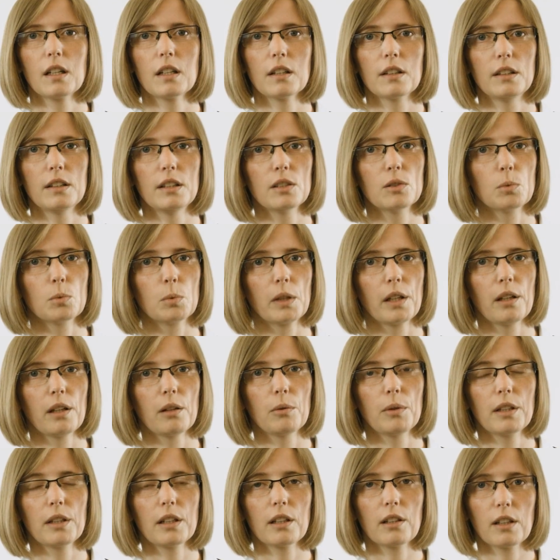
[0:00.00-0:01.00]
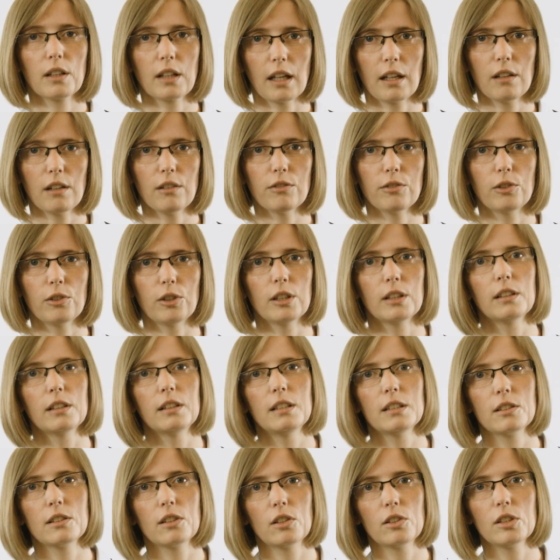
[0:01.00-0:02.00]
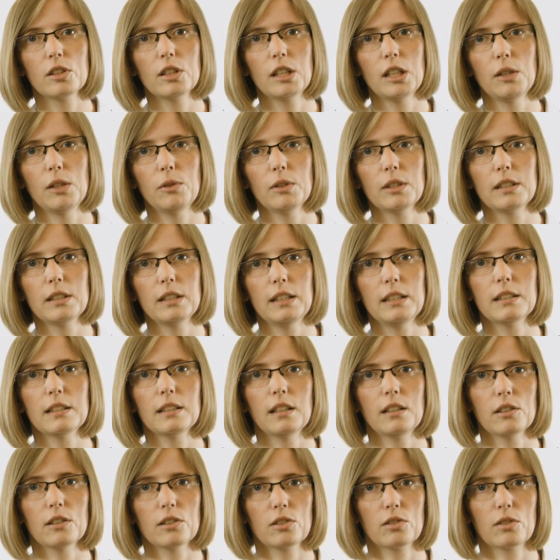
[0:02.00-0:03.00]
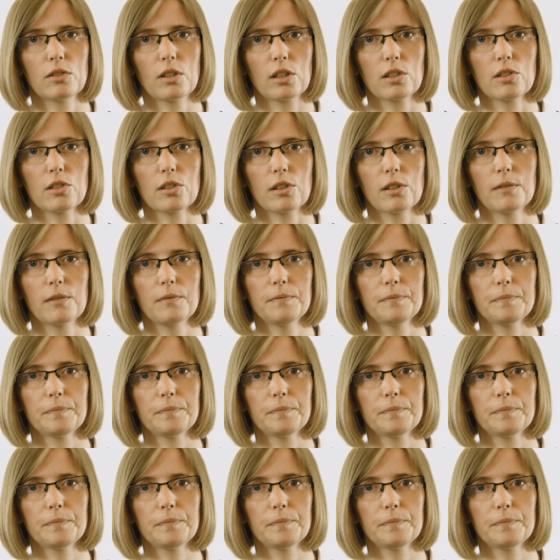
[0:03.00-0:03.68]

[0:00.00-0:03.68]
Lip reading: This way, we can avoid discontinuities in a structure.